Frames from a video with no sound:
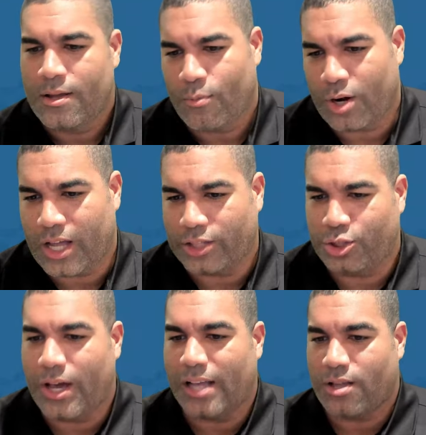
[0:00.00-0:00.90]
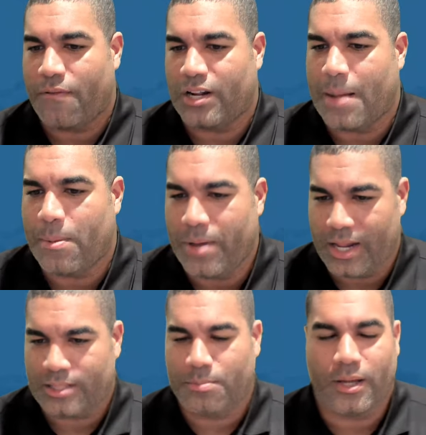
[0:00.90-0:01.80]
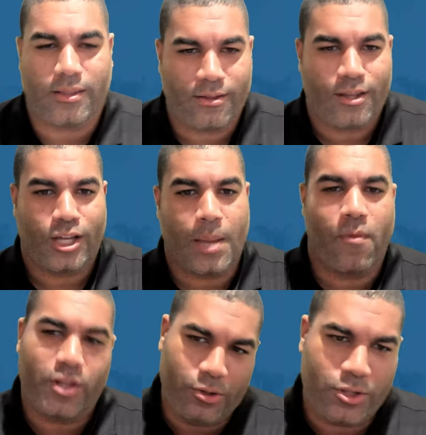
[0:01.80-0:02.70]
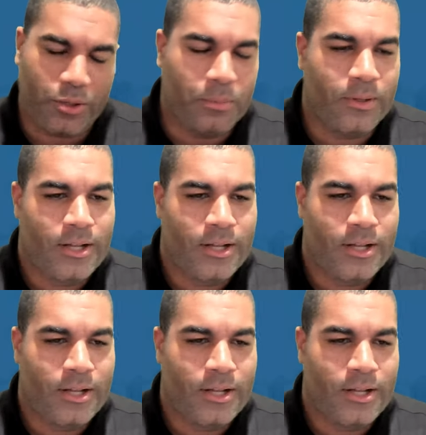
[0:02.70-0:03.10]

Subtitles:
We're going to cut you guys off in a couple minutes, but come over to YouTube.